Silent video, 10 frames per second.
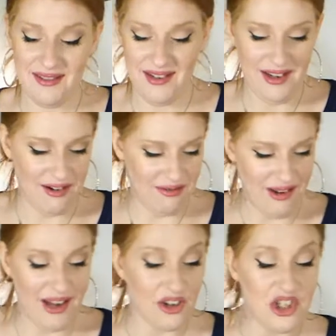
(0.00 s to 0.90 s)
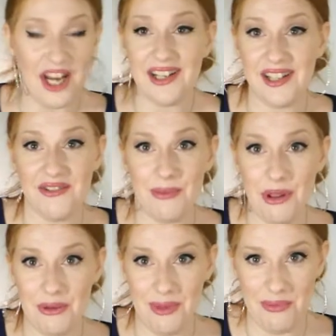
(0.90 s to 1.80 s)
energetically from
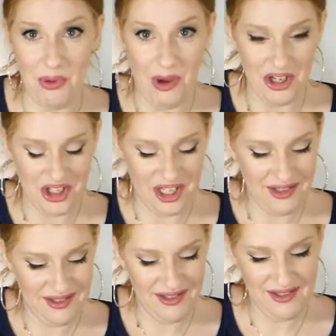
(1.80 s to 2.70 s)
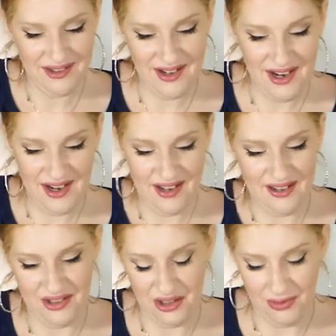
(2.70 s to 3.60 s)
other people watching
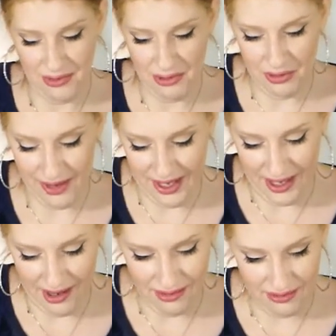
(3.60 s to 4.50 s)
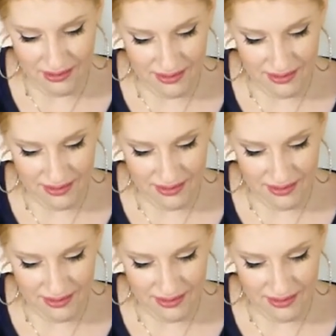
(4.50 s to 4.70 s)
the Super Bowl right now.